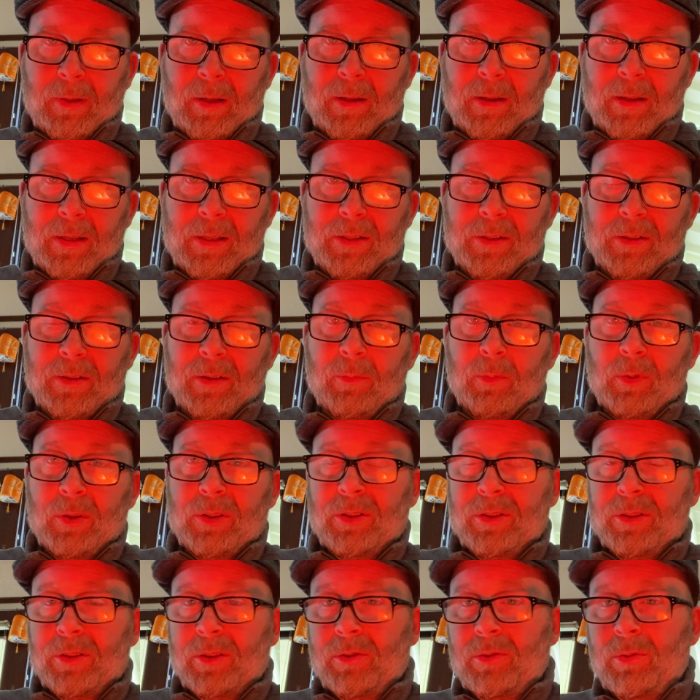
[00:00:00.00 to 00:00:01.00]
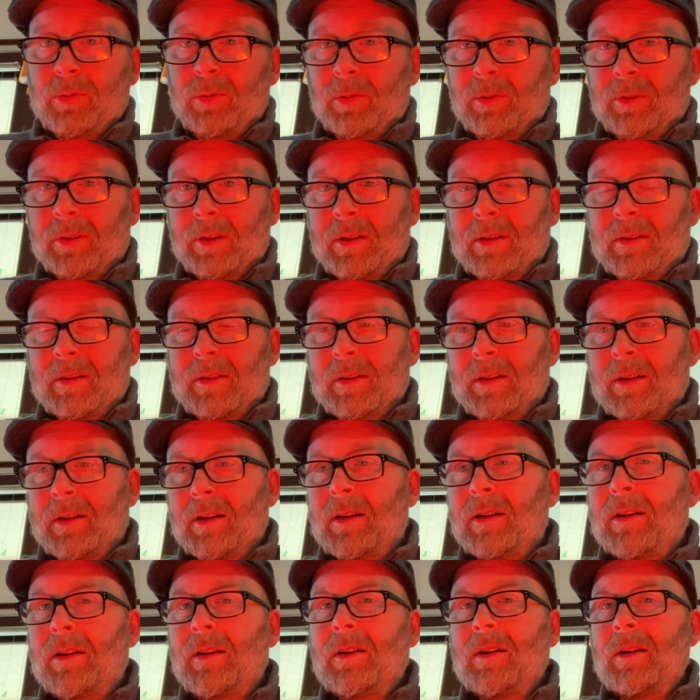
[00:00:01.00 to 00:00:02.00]
which is a tool
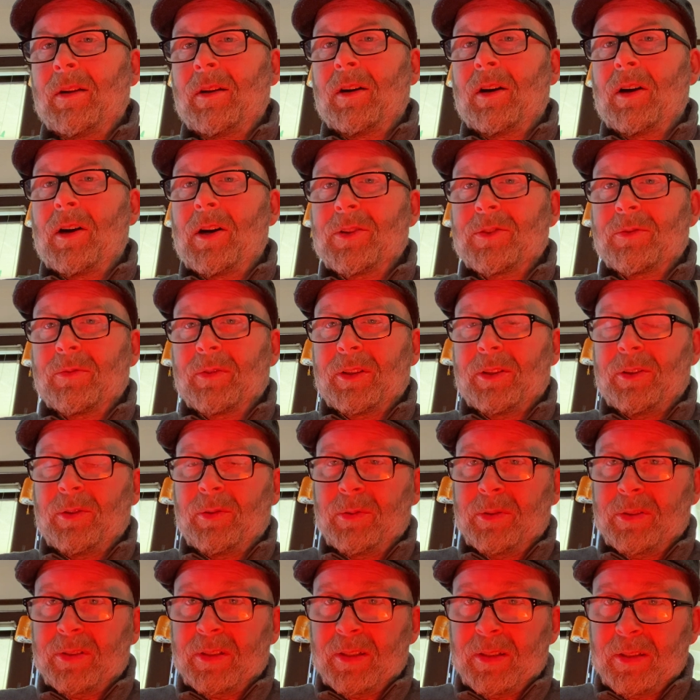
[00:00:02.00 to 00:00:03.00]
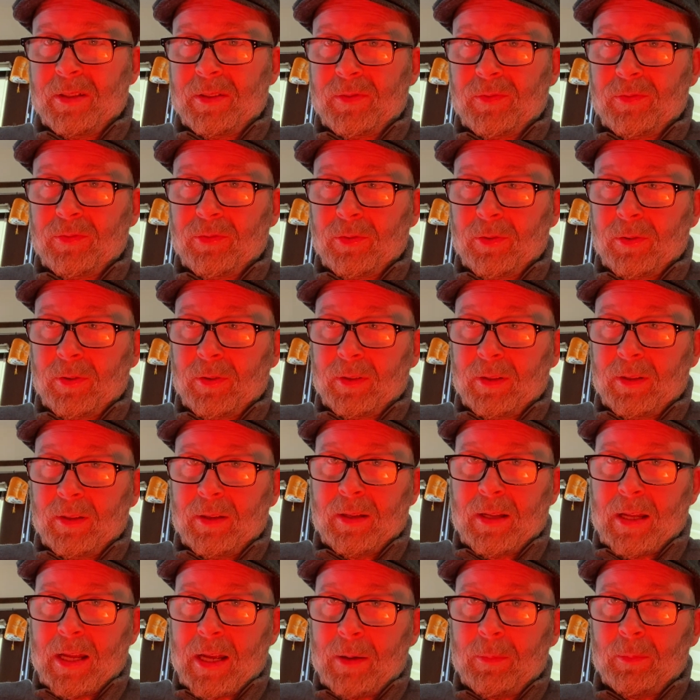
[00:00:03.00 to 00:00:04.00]
that Osric uses for
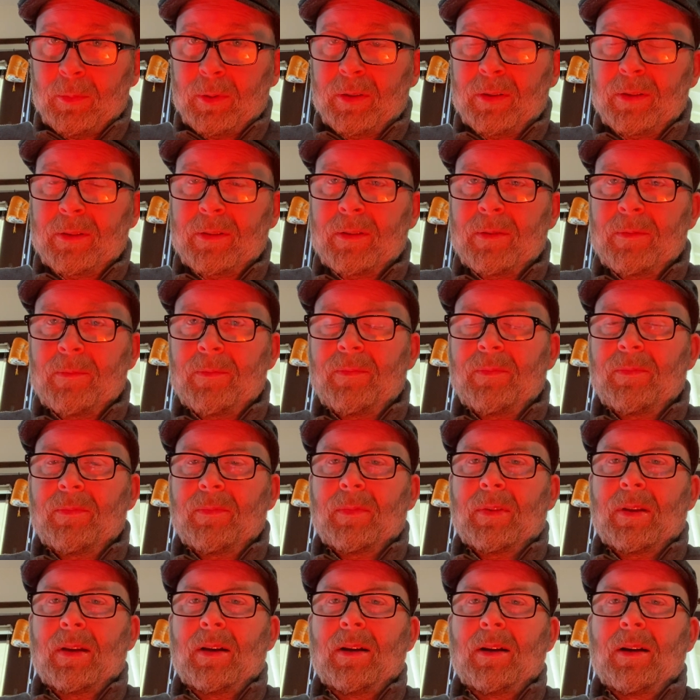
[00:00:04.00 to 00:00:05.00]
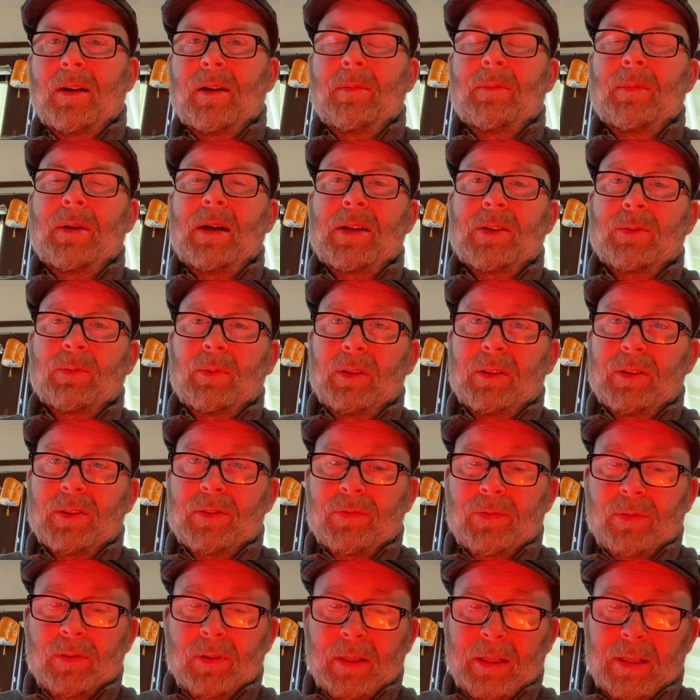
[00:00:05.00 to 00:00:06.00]
Hamlet, as well as
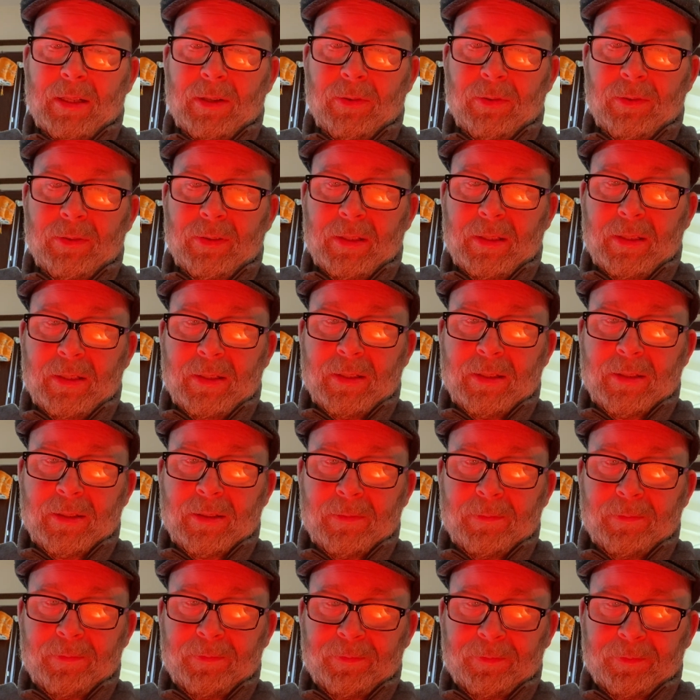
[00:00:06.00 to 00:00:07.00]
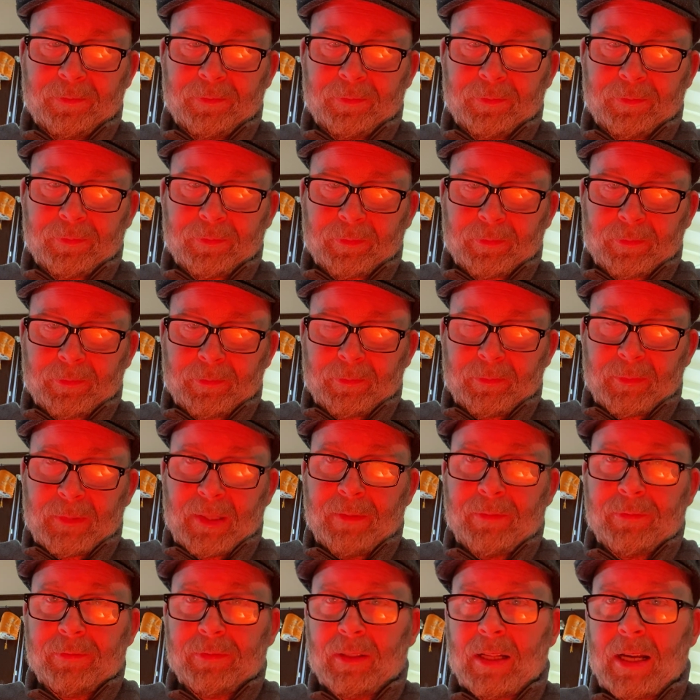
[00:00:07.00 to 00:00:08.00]
for Laertes.
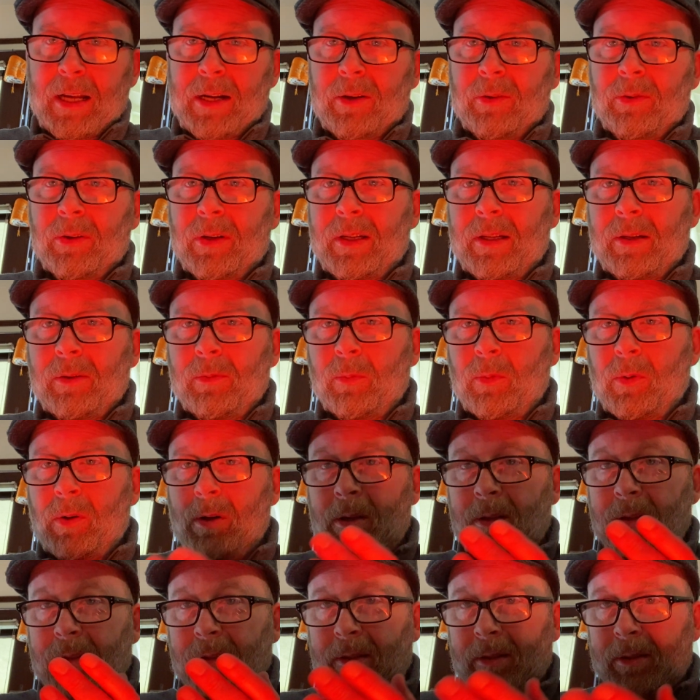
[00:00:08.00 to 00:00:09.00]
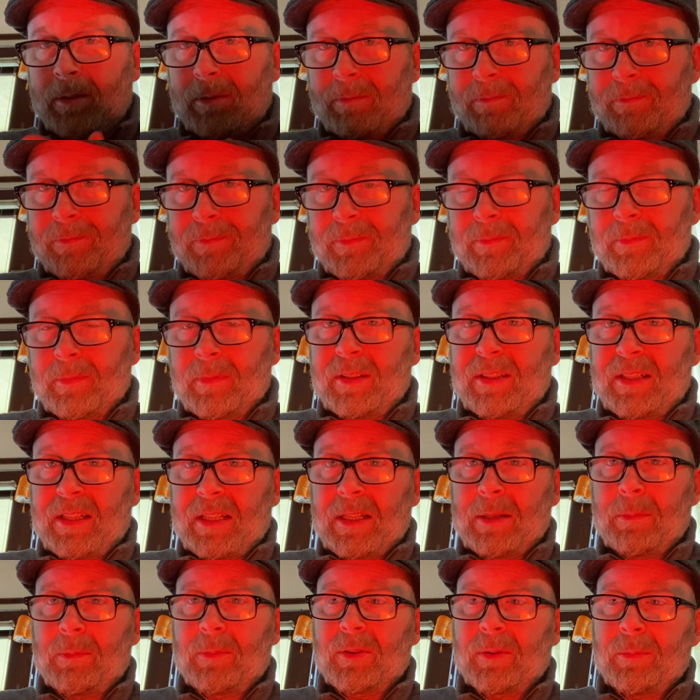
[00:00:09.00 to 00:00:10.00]
Flattery was
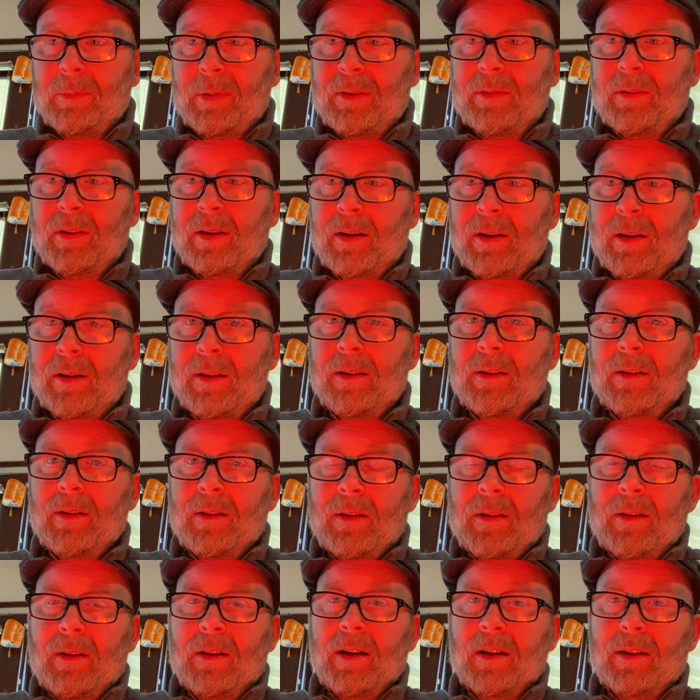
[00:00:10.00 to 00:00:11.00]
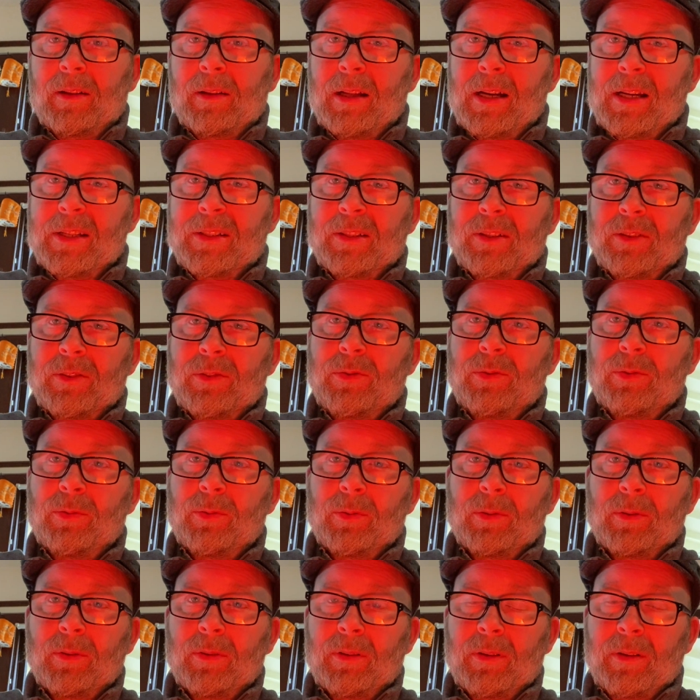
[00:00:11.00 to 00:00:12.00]
deemed to be a classic
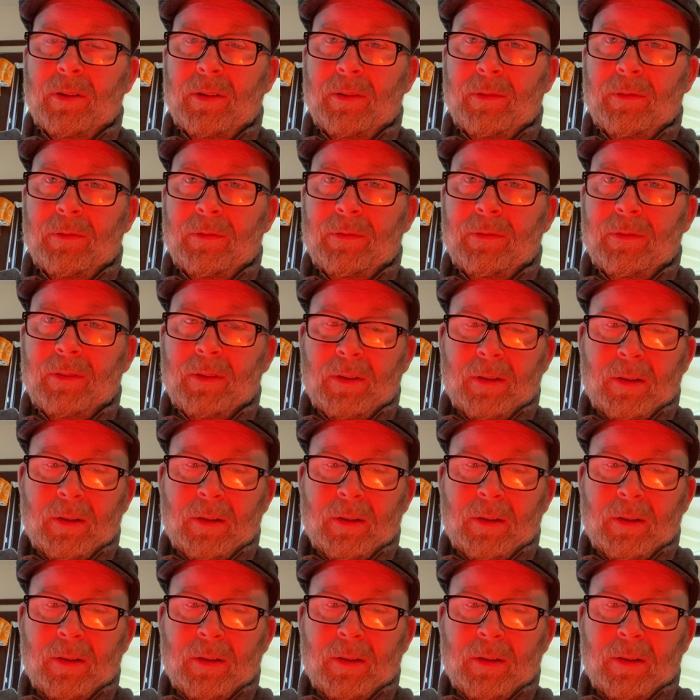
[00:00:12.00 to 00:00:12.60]
tool of